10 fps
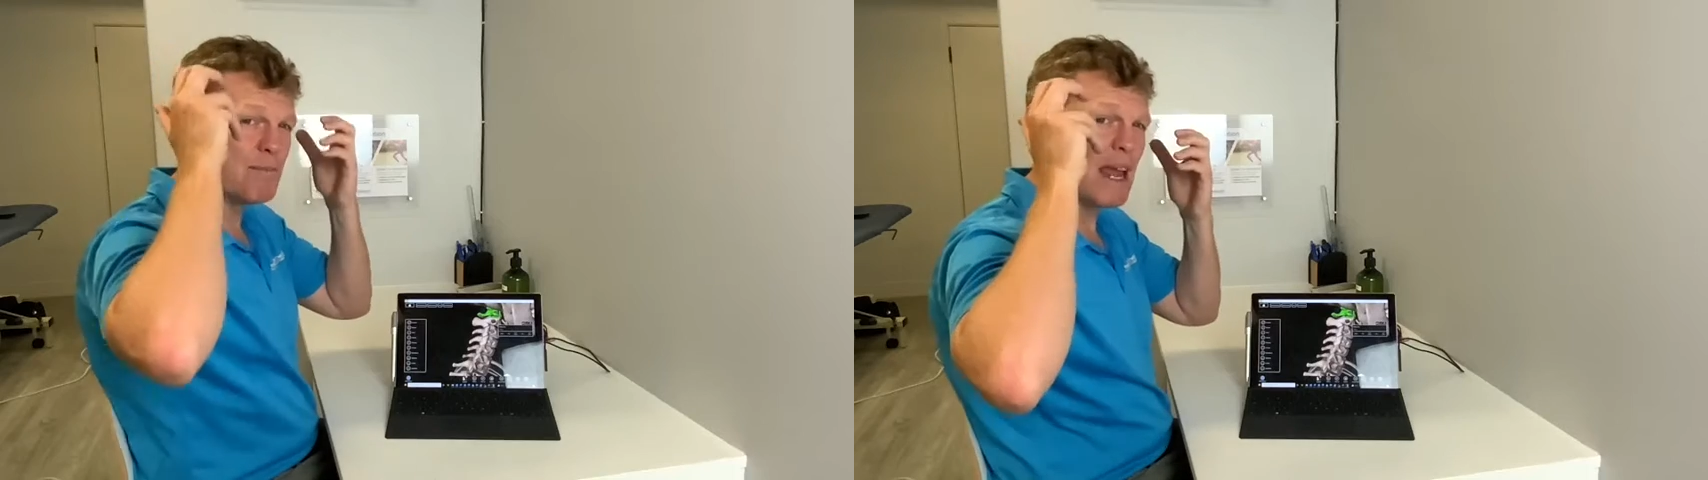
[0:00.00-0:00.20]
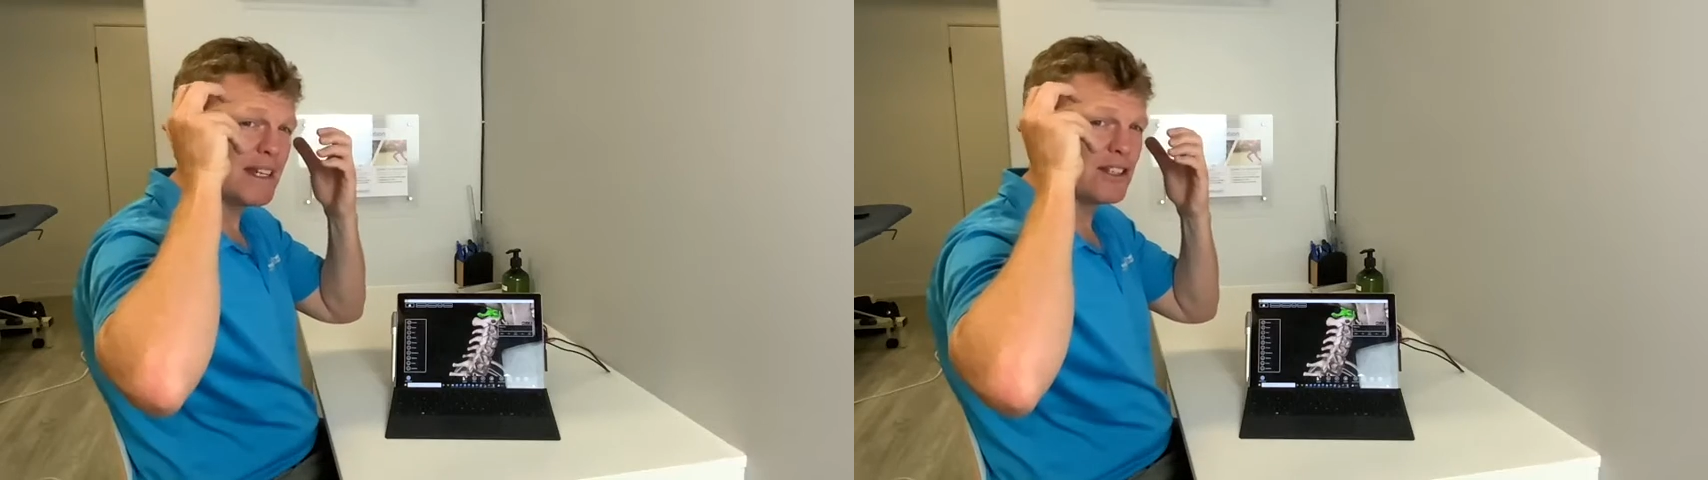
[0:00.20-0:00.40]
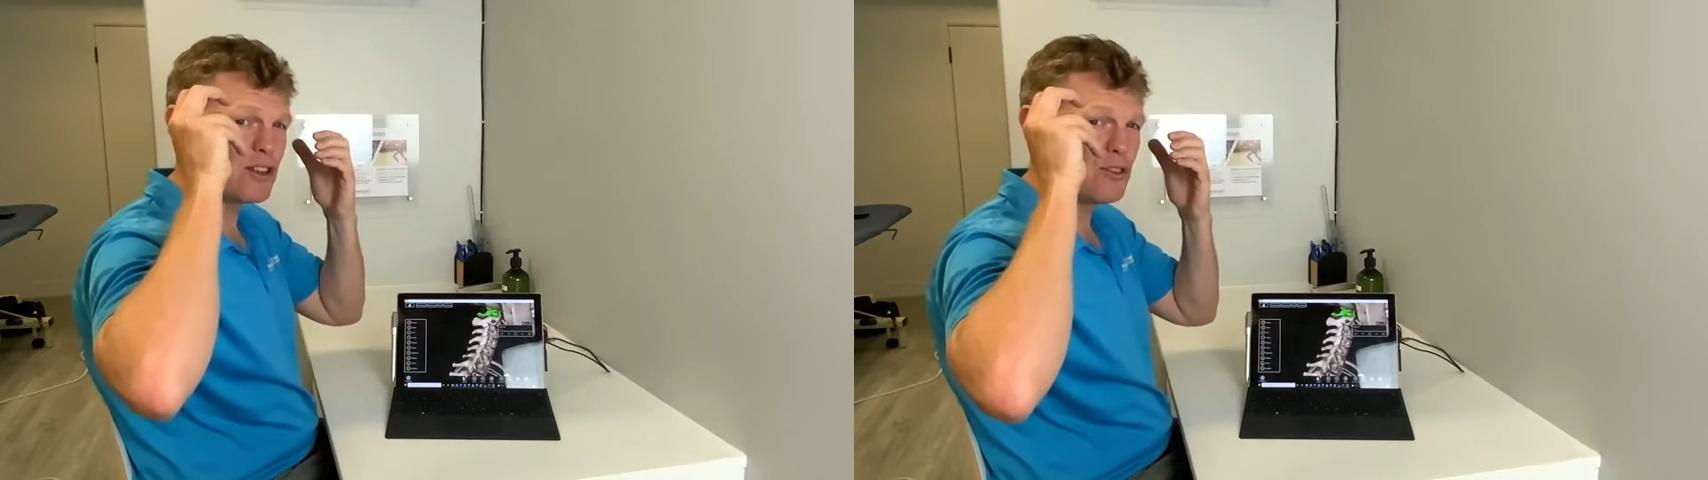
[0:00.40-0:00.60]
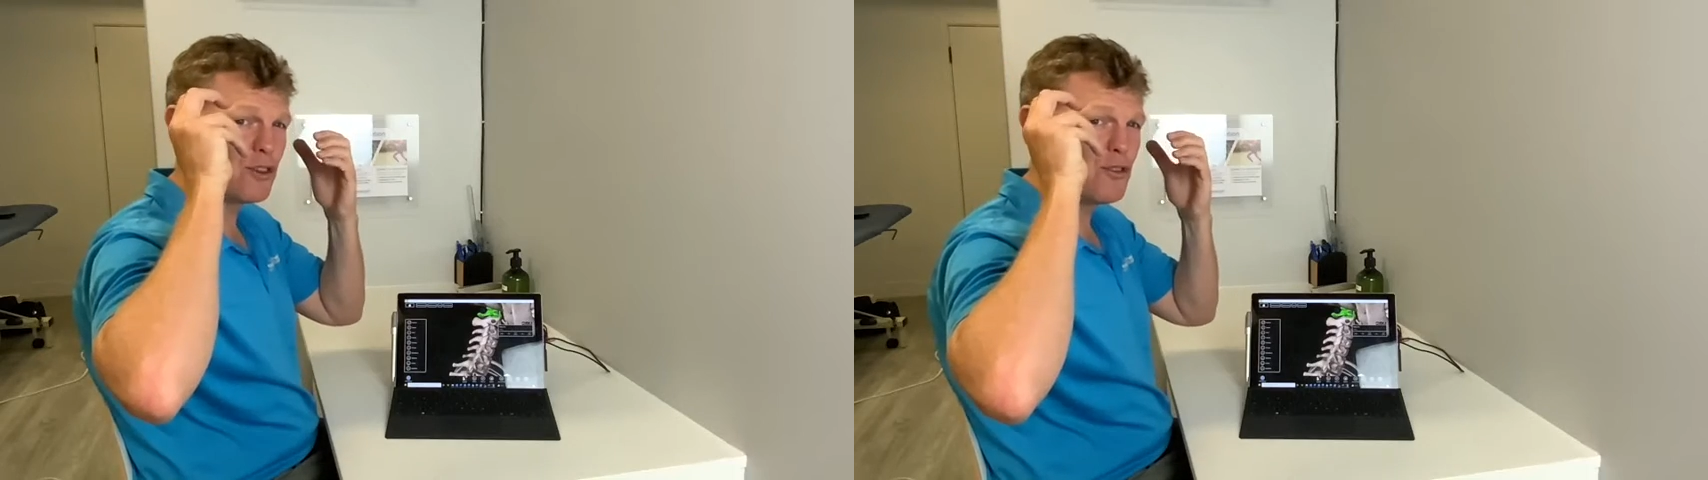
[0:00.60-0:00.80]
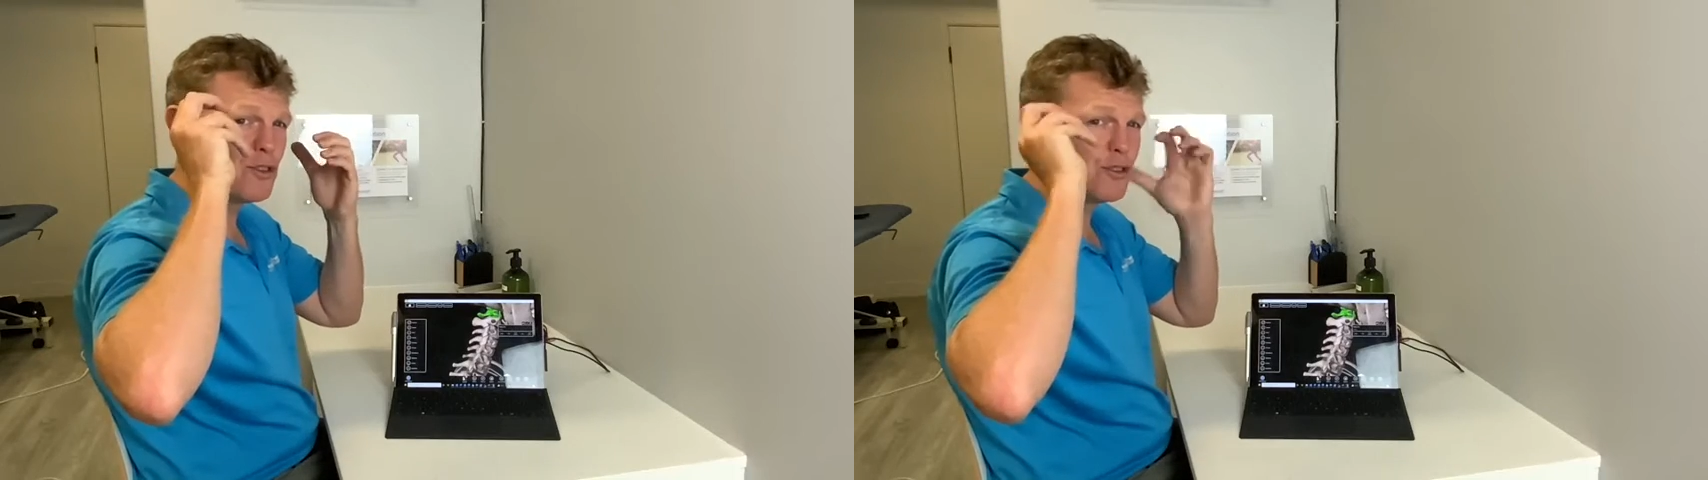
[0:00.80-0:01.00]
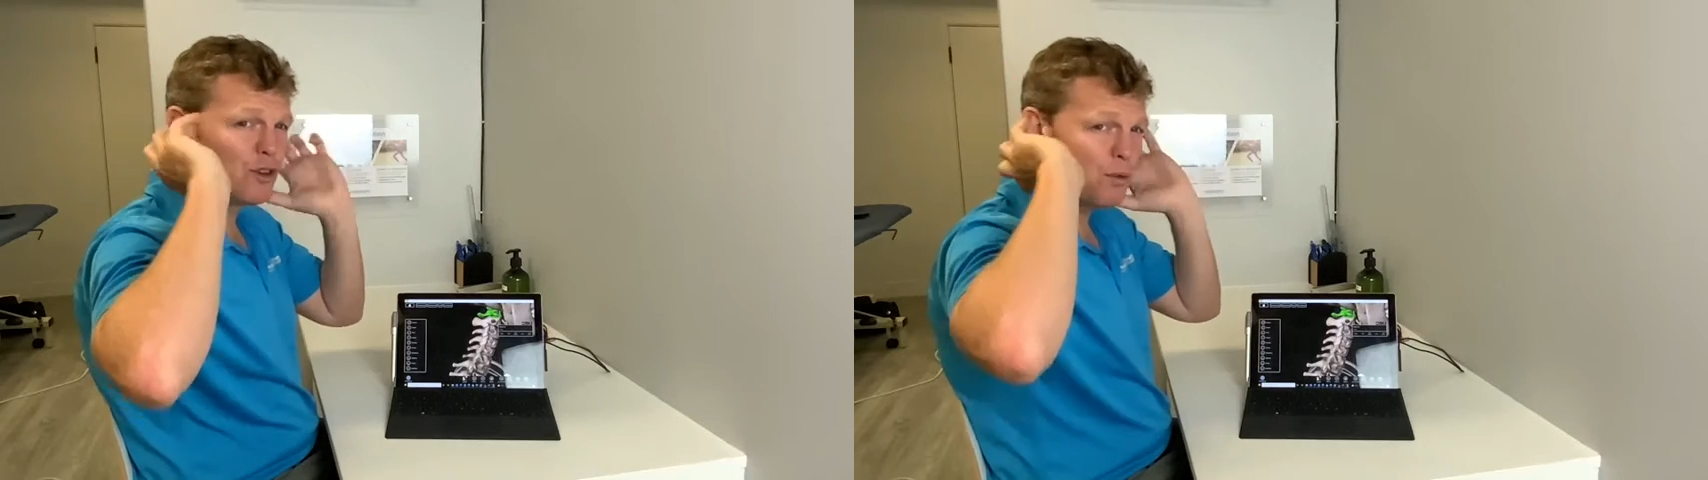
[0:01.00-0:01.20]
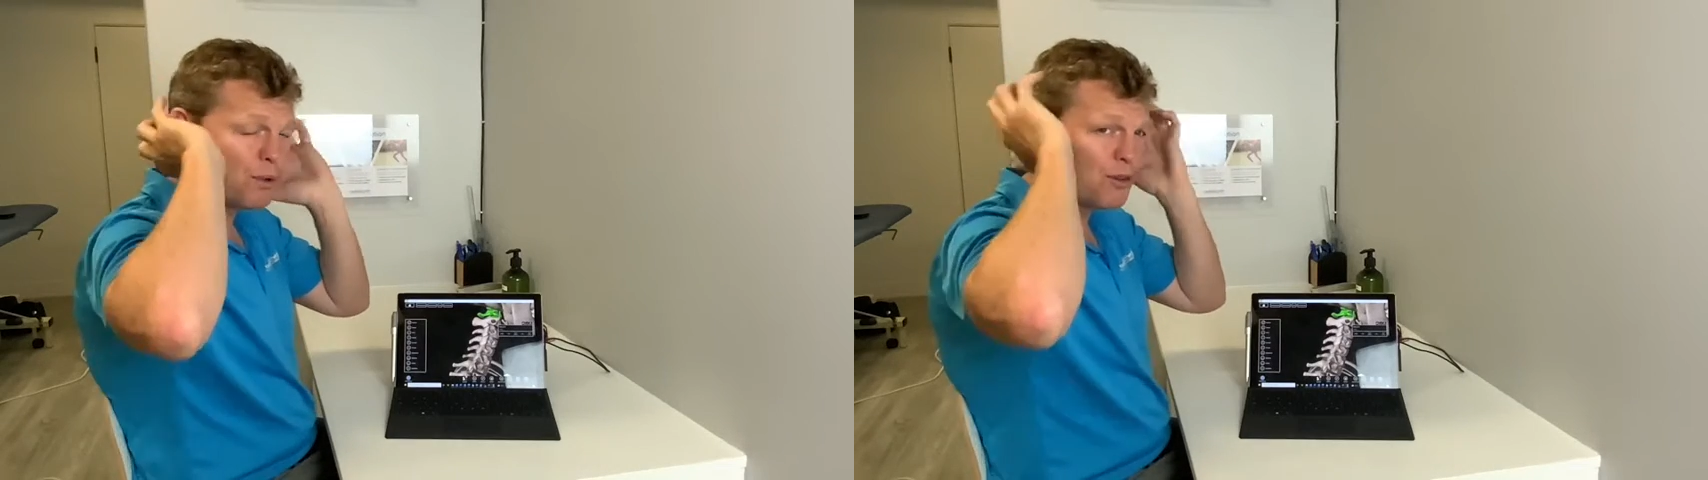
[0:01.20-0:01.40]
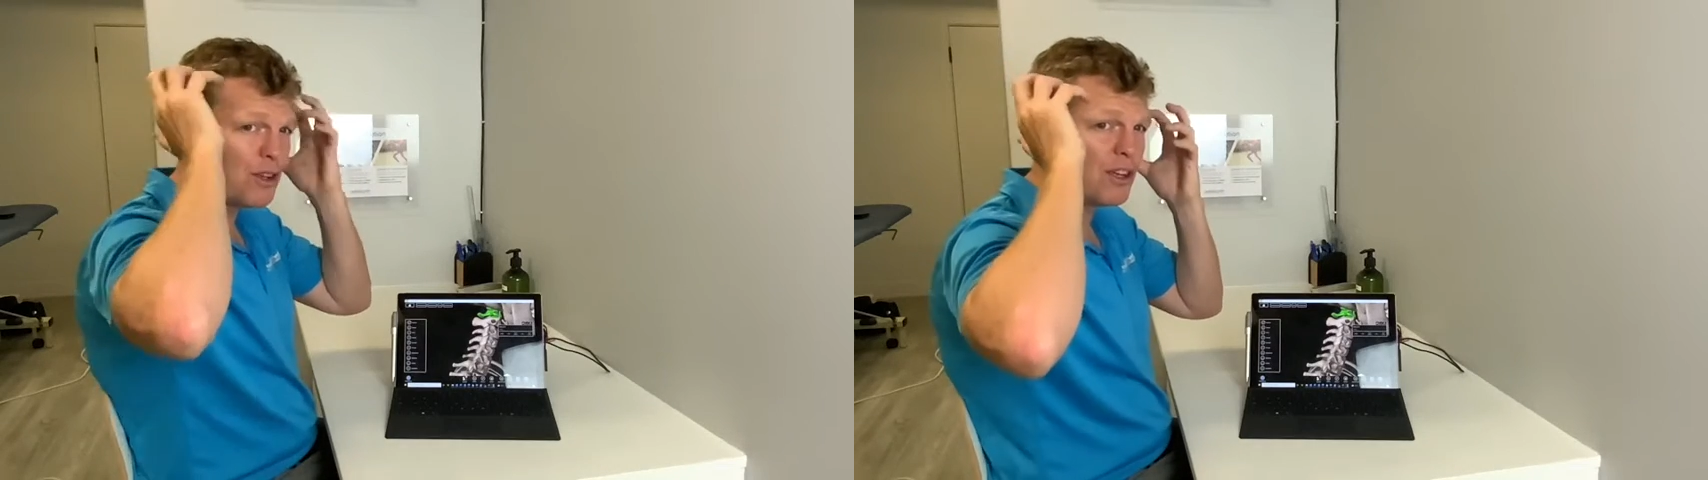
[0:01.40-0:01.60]
pain that goes over the top
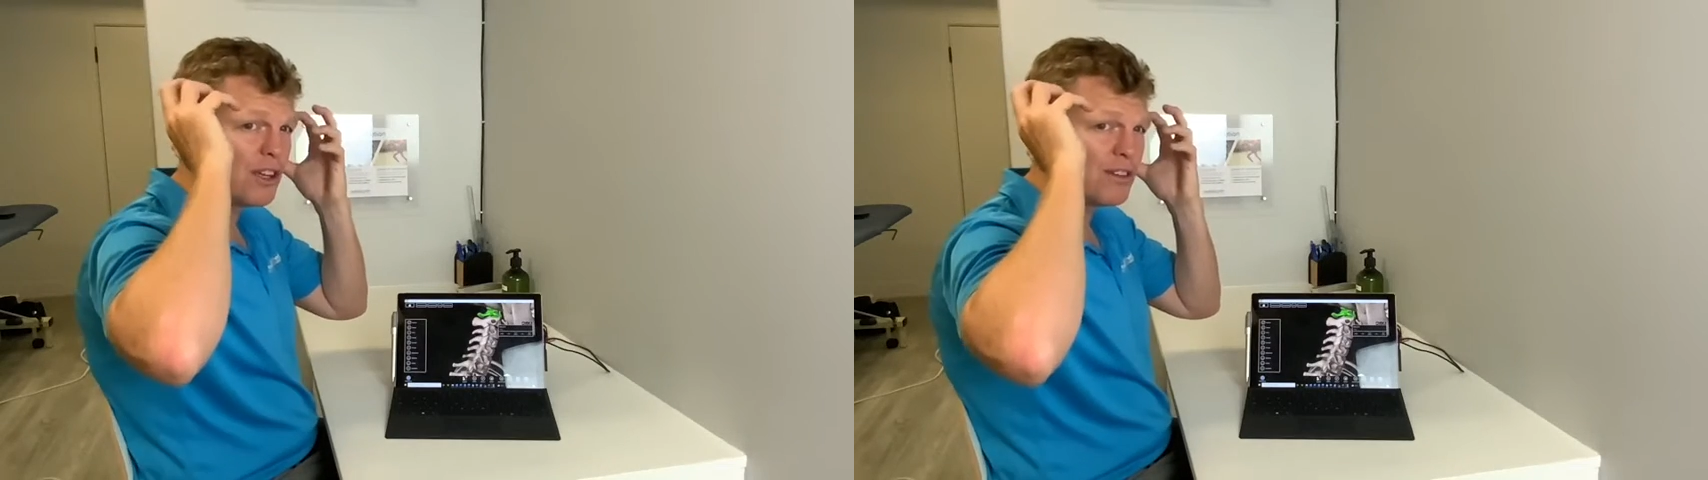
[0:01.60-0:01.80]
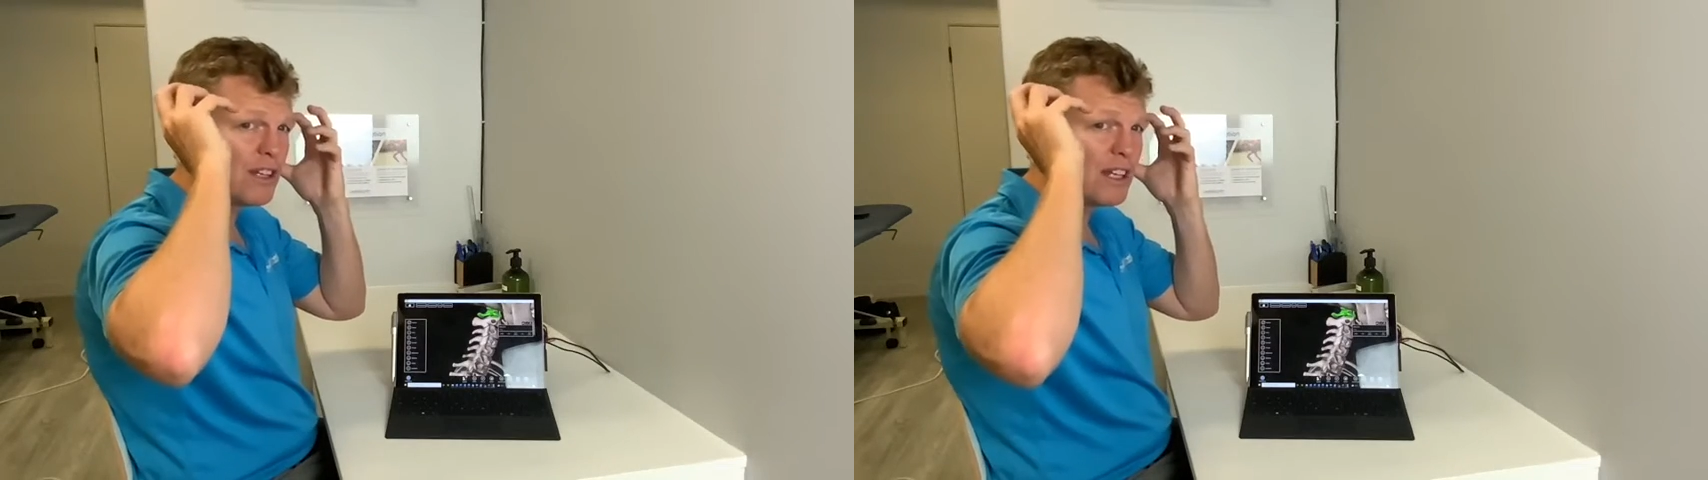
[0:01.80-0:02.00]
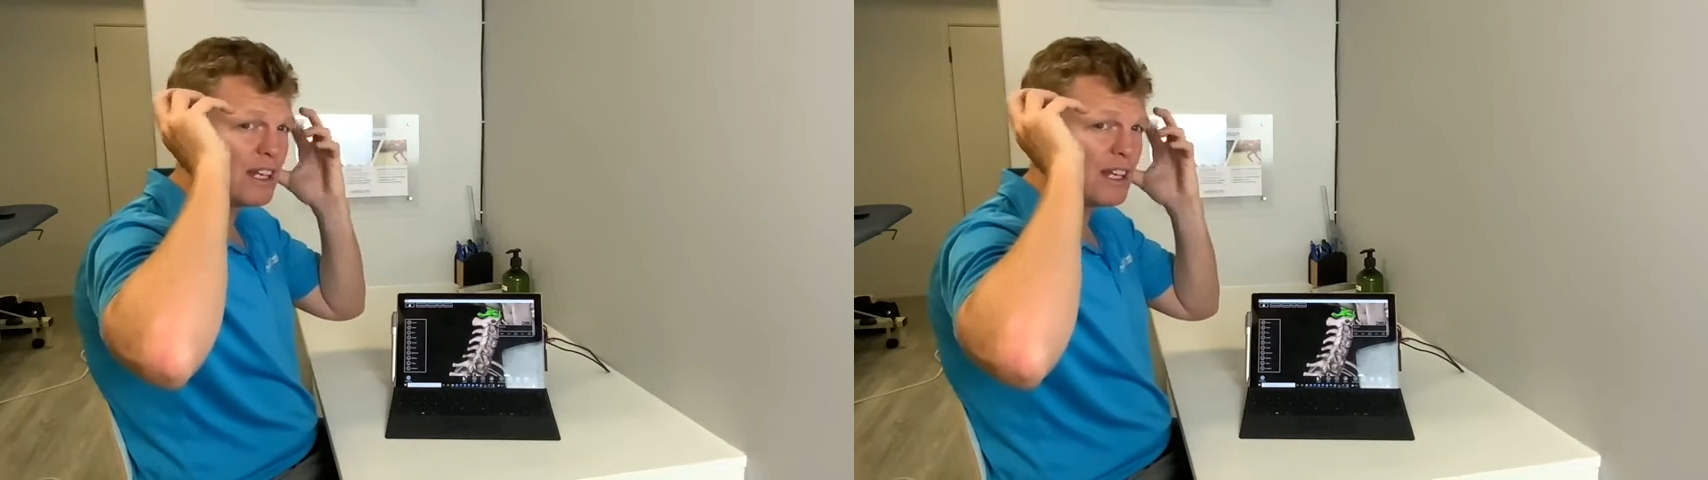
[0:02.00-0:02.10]
of the